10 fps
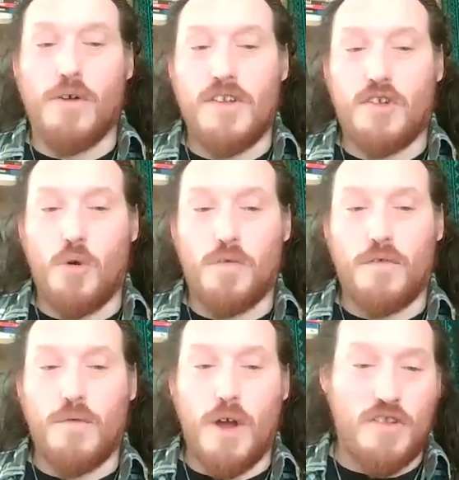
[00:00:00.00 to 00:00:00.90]
Chris called
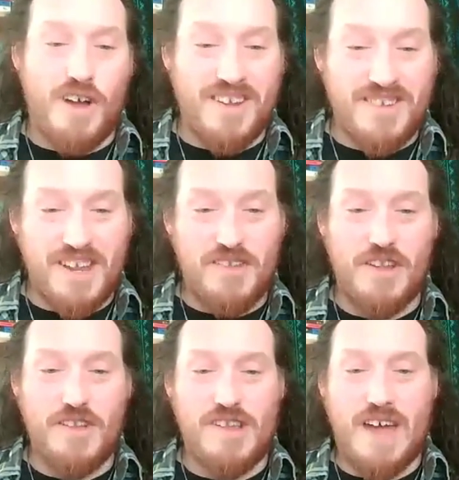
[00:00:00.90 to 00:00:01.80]
for roadside
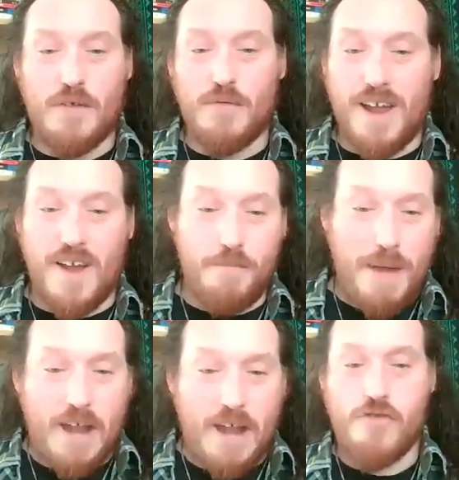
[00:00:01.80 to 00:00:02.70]
assistance, having run out of
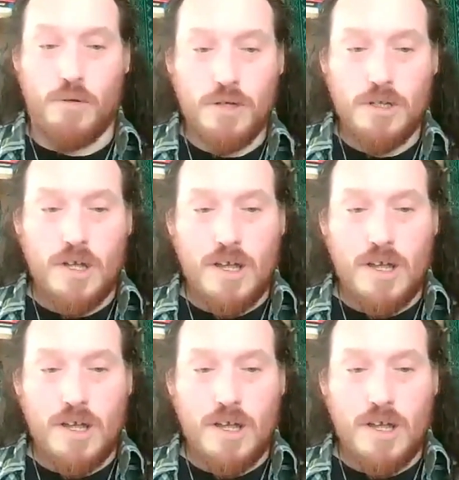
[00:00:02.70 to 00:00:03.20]
petrol,